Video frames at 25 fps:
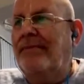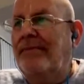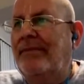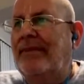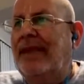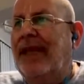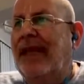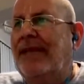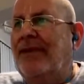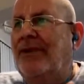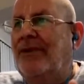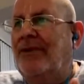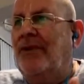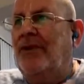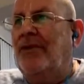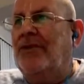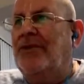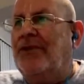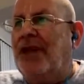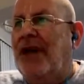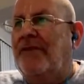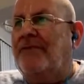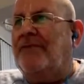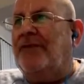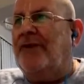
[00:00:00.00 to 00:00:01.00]
That you
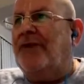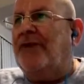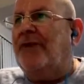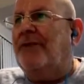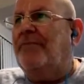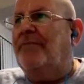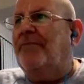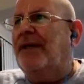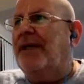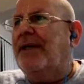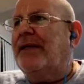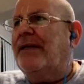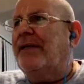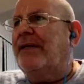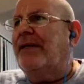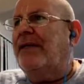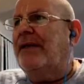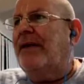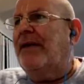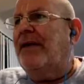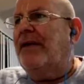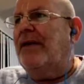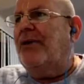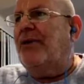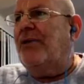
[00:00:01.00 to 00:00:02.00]
suffered, but
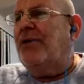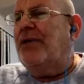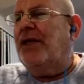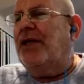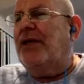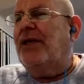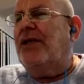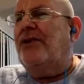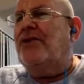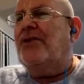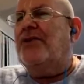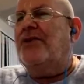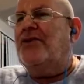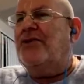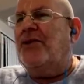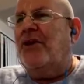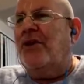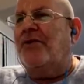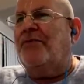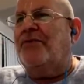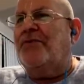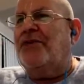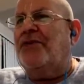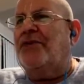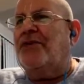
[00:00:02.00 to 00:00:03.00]
you didn't
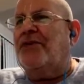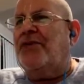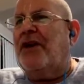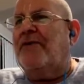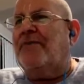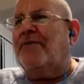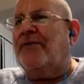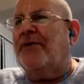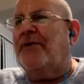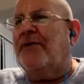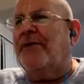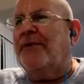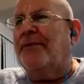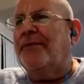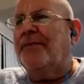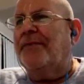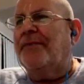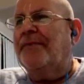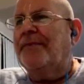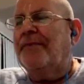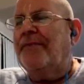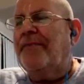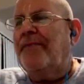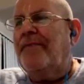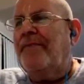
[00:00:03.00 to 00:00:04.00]
deserve to suffer.
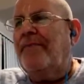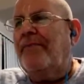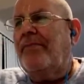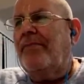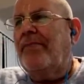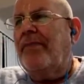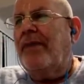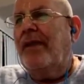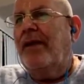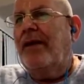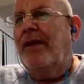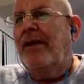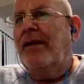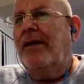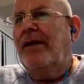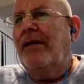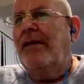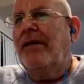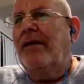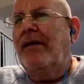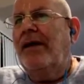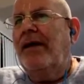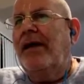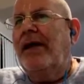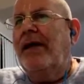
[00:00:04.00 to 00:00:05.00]

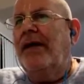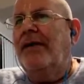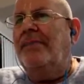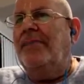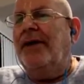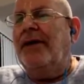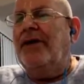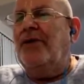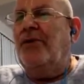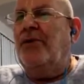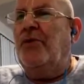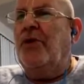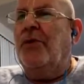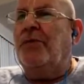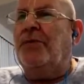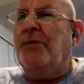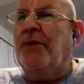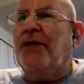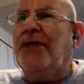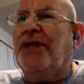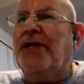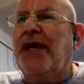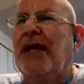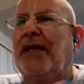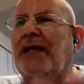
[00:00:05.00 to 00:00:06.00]
But you were
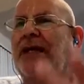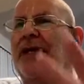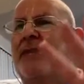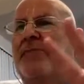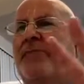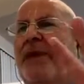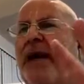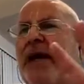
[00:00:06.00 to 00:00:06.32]
protected